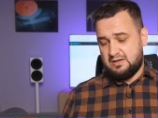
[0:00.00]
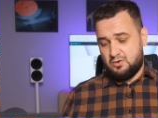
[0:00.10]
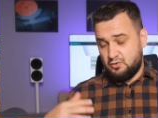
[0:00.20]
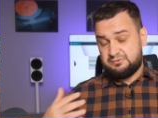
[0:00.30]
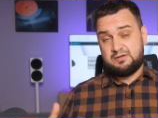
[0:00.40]

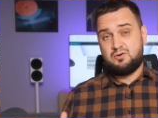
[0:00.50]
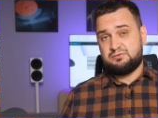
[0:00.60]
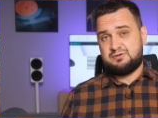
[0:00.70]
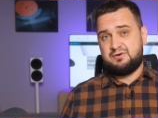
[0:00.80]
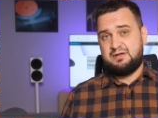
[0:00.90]
On the
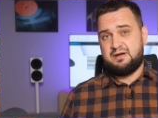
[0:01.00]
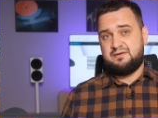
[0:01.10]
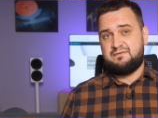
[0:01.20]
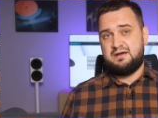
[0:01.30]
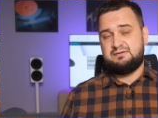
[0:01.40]
contrary, I
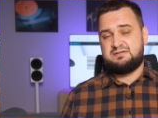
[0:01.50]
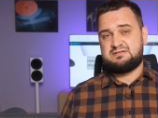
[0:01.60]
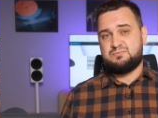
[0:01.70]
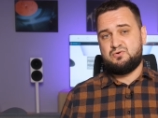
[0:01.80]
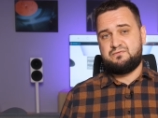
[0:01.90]
find it
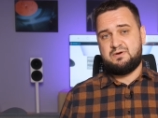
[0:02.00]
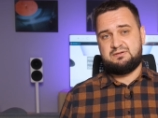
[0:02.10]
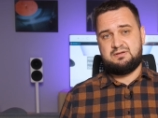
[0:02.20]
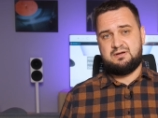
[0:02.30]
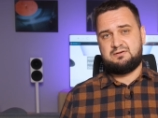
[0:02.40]
smooth
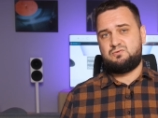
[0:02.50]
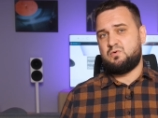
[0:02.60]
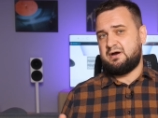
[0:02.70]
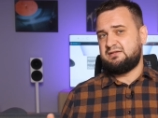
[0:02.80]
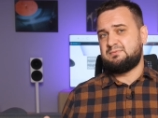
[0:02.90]
and
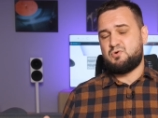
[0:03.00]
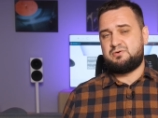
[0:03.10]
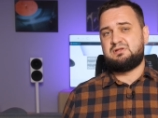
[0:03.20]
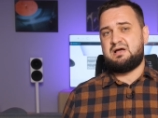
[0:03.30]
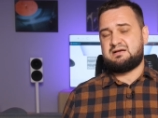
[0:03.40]
quite more
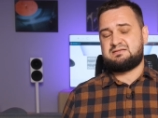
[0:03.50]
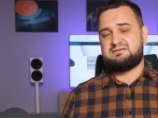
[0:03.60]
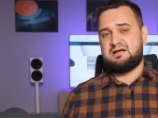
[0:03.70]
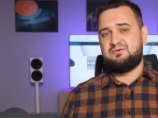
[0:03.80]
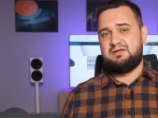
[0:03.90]
relaxed
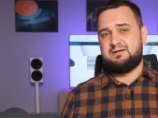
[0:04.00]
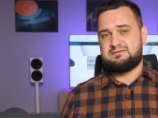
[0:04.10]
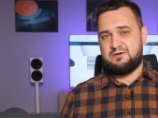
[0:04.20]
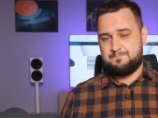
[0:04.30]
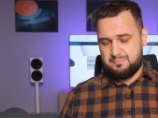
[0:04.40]
sounding.
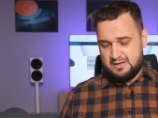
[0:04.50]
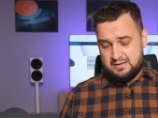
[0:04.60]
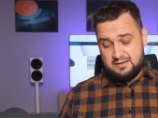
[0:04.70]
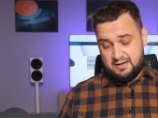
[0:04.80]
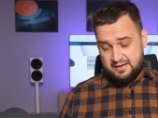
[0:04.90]
So
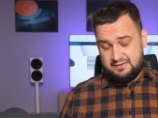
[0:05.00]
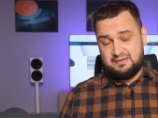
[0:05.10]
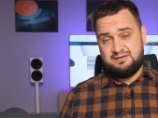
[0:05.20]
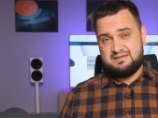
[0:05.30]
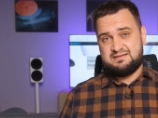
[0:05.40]
I
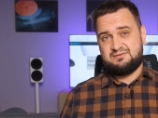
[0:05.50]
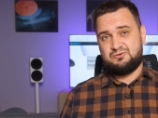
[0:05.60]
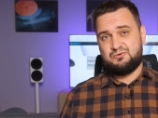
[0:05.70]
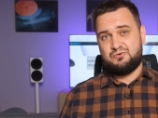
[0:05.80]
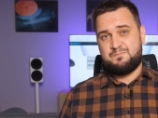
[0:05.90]
can listen
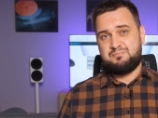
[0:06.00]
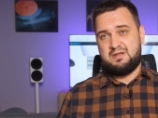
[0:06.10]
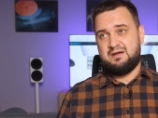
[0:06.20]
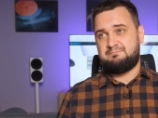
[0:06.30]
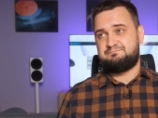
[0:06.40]

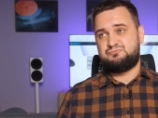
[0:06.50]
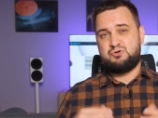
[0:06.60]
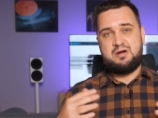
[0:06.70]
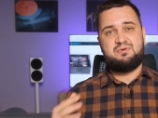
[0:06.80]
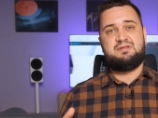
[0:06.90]
to
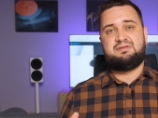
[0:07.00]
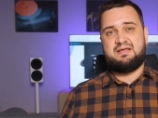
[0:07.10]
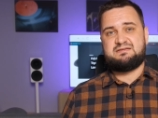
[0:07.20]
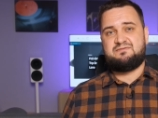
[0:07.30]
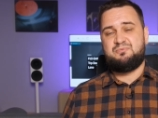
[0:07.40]
treble
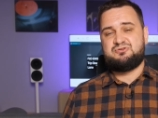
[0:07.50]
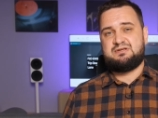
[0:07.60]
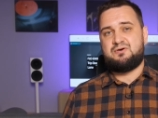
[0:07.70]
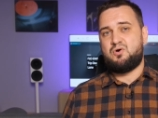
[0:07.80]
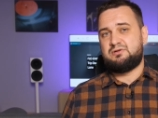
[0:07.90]
intensive
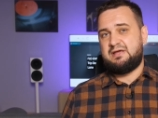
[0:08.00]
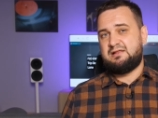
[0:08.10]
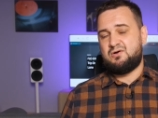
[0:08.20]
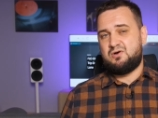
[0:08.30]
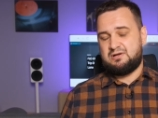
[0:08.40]
music all day
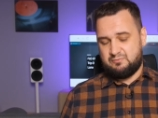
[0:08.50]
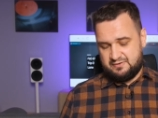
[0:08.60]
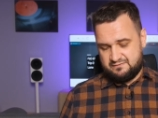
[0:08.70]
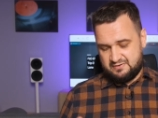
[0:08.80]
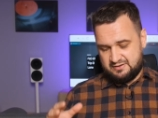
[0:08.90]
long
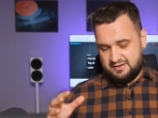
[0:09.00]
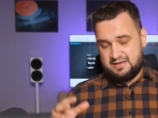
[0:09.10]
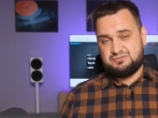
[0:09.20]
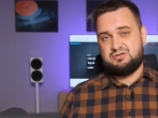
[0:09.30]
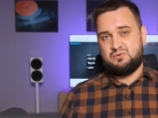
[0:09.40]
with
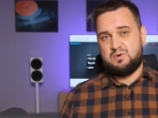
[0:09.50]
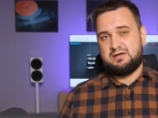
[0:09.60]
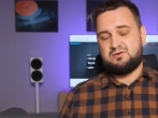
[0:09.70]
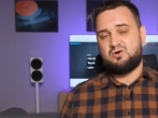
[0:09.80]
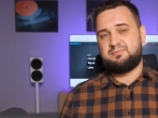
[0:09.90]

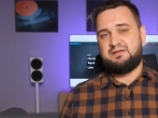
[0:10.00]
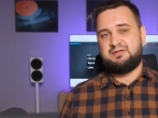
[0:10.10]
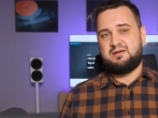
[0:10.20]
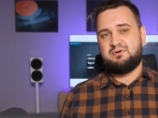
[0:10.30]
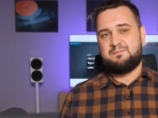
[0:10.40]
SGD1 on my
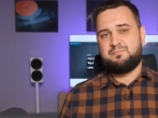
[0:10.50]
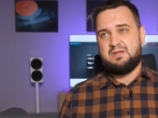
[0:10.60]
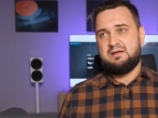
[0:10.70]
table.